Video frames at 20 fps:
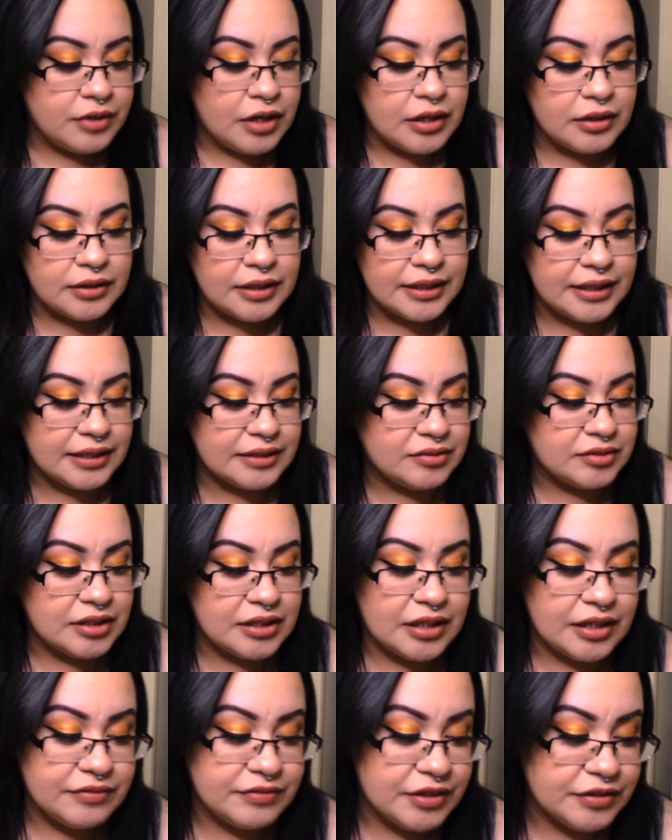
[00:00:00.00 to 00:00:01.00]
Like I said,
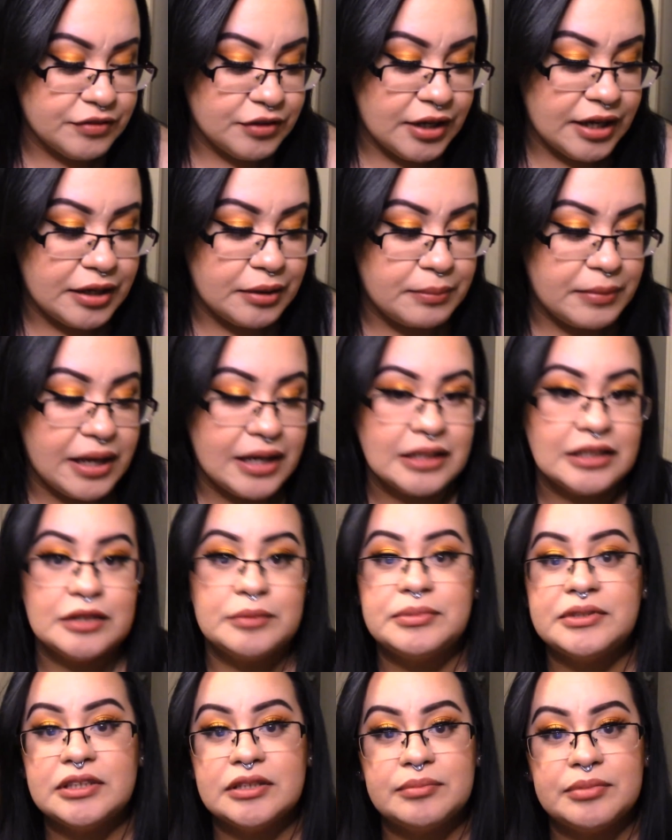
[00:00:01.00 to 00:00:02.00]
I've never had a MAC
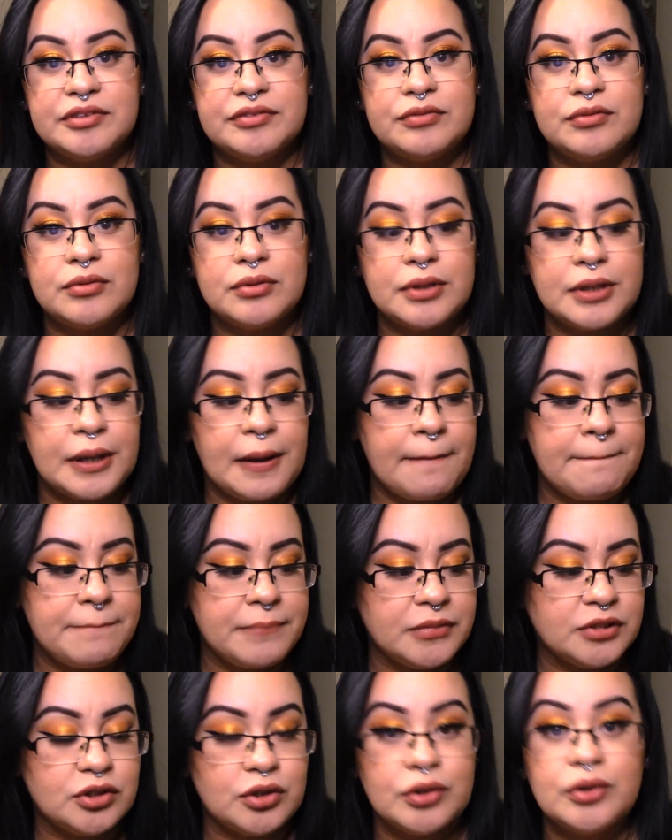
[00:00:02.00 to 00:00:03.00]
lipstick before,
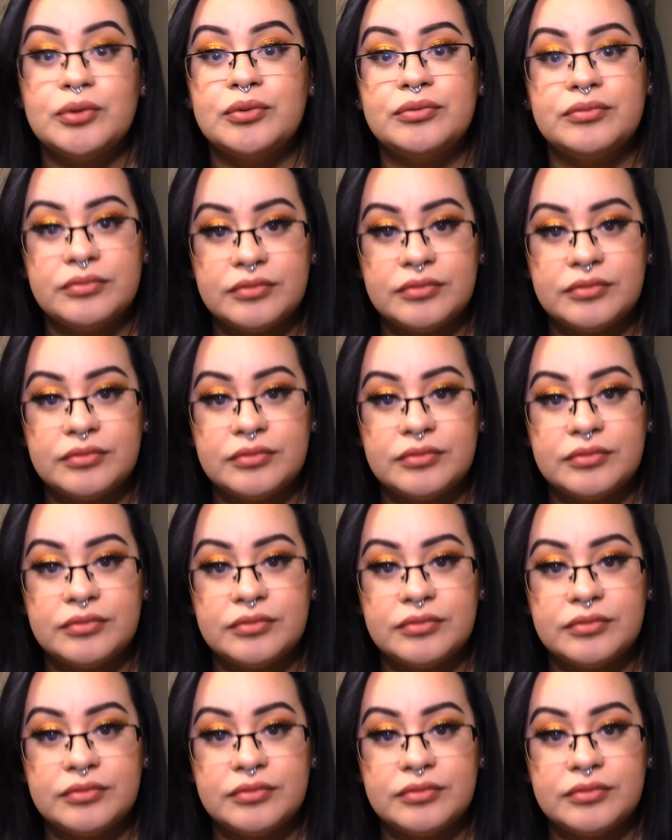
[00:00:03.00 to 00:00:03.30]
so